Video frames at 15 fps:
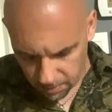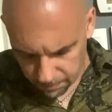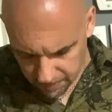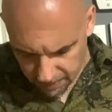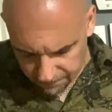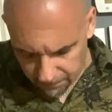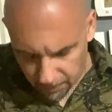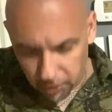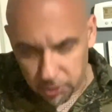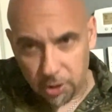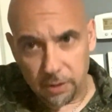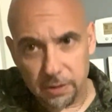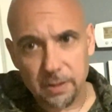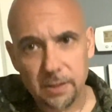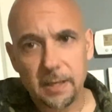
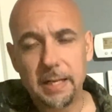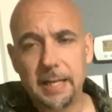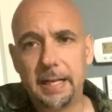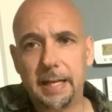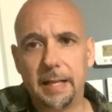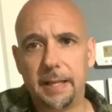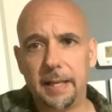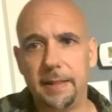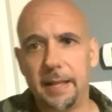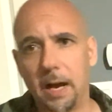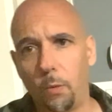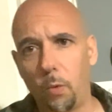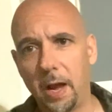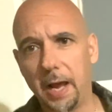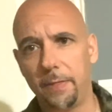malfunctions in
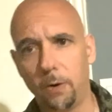that way?